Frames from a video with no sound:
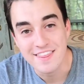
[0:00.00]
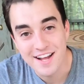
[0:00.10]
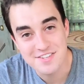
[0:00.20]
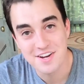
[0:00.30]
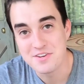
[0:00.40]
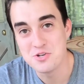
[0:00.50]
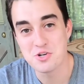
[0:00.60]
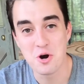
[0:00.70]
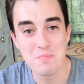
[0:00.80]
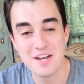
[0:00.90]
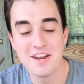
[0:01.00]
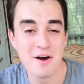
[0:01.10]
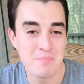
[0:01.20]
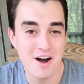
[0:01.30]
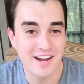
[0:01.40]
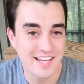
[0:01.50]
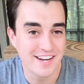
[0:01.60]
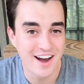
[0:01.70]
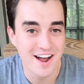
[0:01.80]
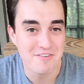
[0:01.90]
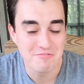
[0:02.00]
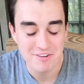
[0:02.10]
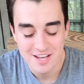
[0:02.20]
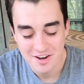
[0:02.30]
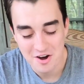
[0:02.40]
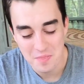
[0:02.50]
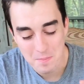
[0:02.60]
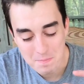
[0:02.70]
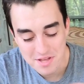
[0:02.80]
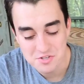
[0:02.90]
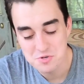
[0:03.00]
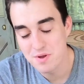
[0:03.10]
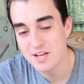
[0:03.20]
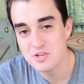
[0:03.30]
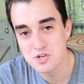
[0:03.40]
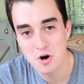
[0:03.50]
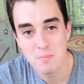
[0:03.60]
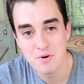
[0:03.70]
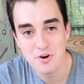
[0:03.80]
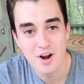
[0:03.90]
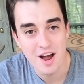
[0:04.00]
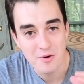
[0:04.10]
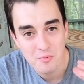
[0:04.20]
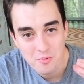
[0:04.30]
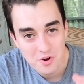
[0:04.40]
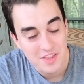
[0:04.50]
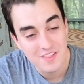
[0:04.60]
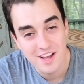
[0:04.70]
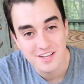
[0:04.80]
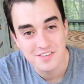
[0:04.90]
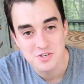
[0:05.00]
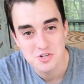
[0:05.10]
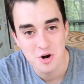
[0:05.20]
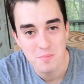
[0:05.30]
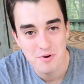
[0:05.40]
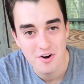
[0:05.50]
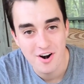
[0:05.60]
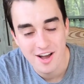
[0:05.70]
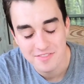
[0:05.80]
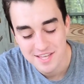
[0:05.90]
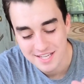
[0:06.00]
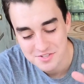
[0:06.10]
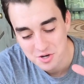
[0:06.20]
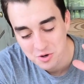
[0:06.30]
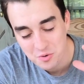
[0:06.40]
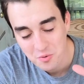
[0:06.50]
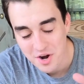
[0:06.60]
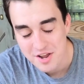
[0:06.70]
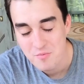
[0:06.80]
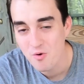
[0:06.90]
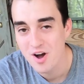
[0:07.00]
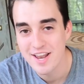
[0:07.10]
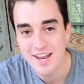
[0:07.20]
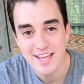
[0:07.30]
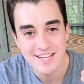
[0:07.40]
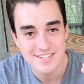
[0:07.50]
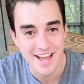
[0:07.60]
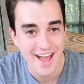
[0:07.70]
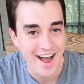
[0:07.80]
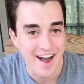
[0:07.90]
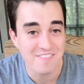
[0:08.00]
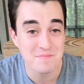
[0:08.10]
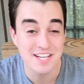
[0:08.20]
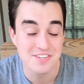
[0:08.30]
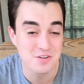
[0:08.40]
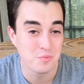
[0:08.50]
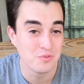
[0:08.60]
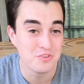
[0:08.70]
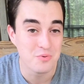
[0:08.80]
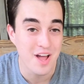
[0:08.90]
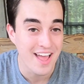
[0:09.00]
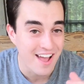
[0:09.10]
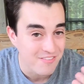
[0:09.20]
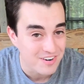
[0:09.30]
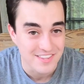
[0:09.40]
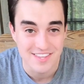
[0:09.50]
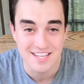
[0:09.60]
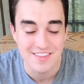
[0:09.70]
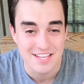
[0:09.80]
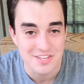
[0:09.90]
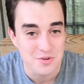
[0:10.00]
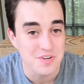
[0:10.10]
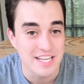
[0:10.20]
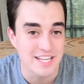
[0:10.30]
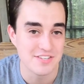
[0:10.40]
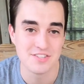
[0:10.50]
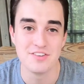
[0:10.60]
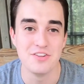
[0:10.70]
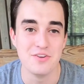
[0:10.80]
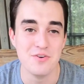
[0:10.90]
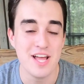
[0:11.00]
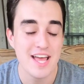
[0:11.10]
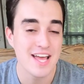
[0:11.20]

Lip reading: That's how you sharpen a pocket knife on the benchmade sharpener. I really like this sharpener. I think it's a great one to have because it will do everything that you need it to do.